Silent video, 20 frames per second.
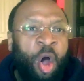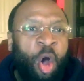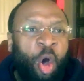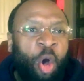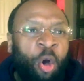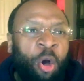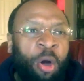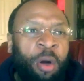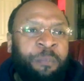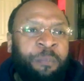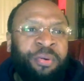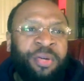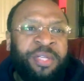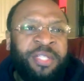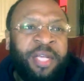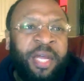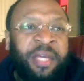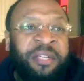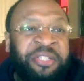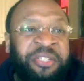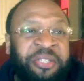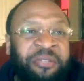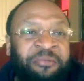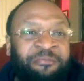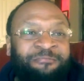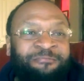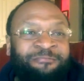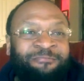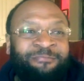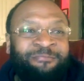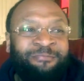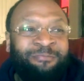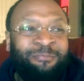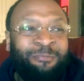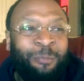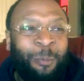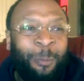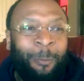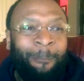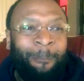or protection.
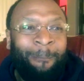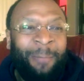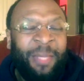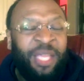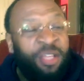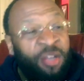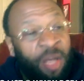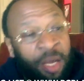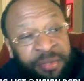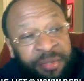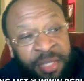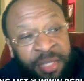You know, I